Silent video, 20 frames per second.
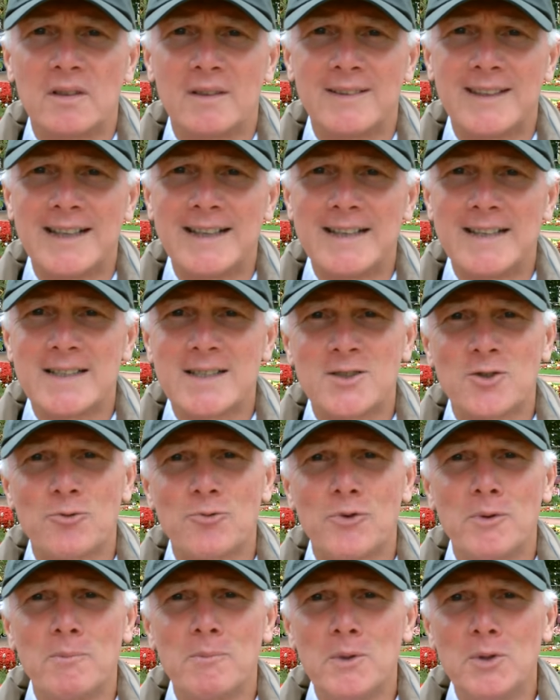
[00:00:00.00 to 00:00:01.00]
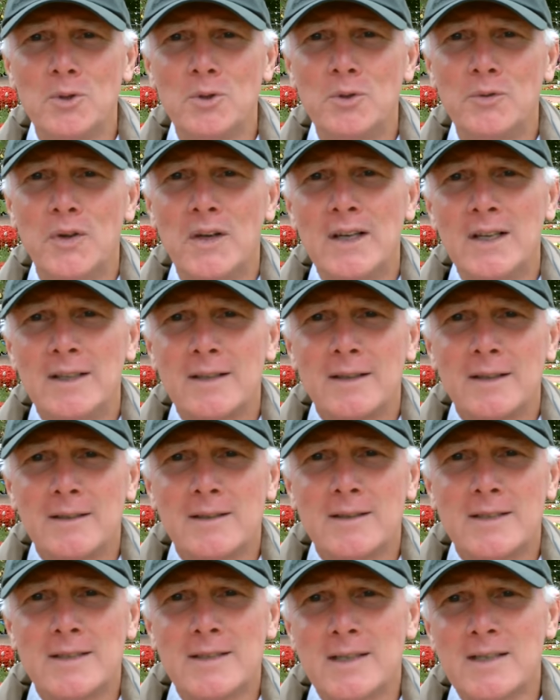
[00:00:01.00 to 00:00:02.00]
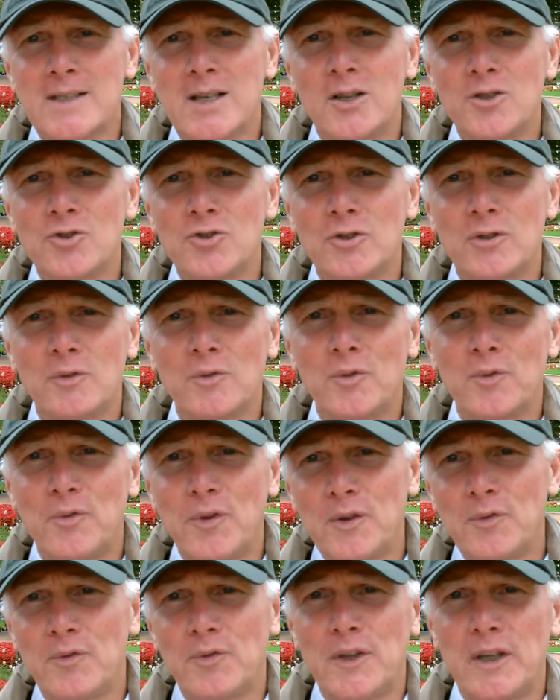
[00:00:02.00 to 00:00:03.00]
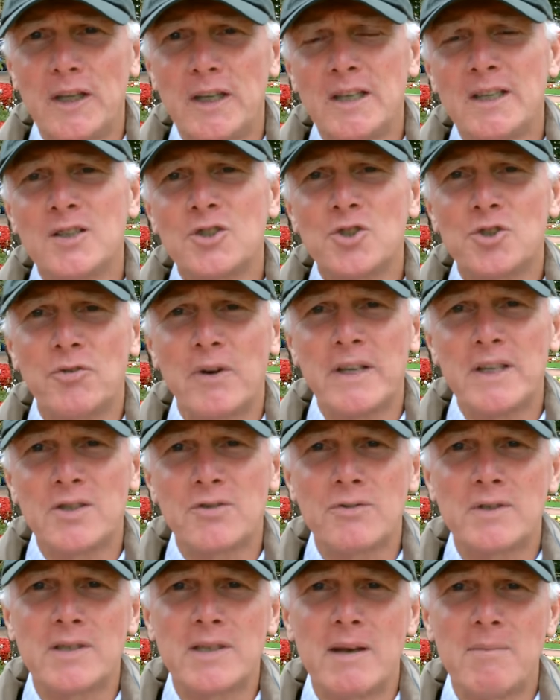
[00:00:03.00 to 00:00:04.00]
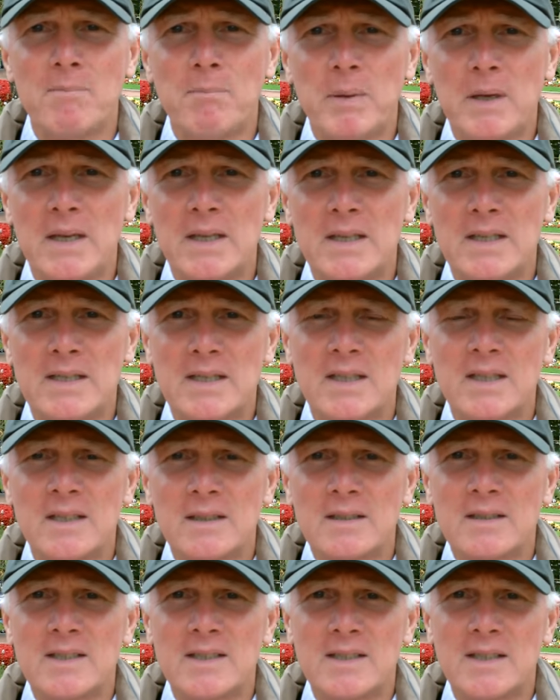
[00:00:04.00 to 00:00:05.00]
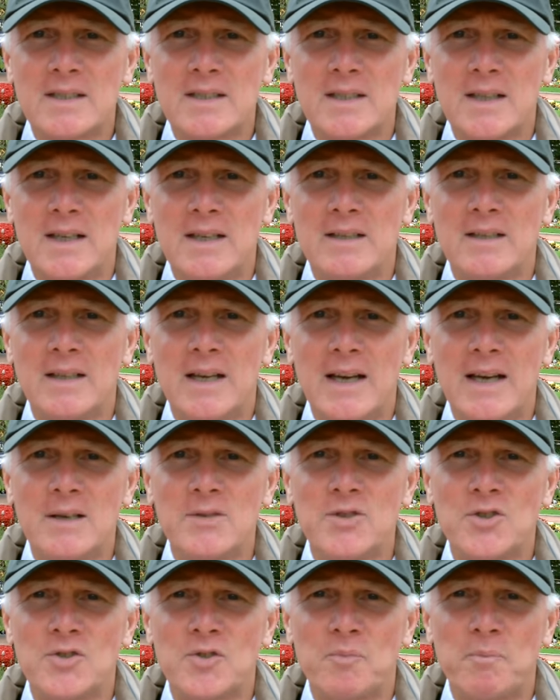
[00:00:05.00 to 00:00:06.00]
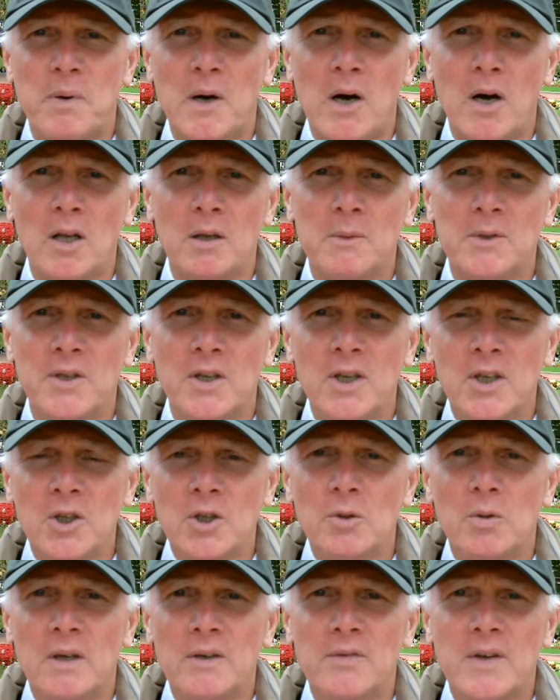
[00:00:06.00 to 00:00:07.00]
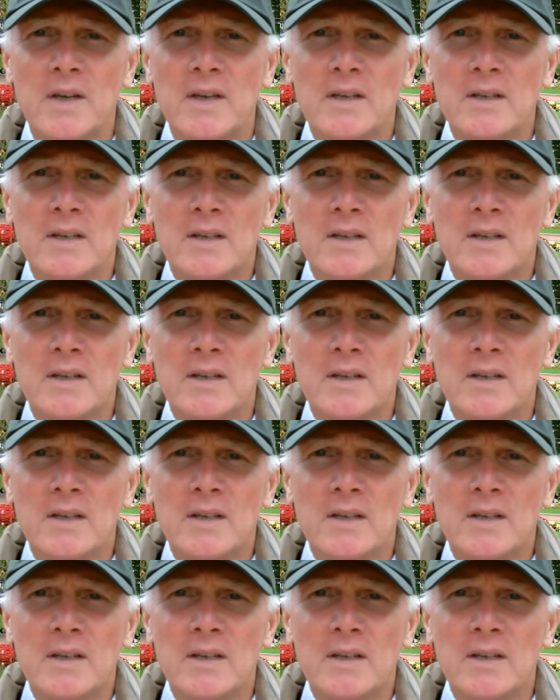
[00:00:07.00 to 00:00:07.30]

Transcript: and that is to remove the 650 traitorous MPs that sit in the Houses of Parliament who have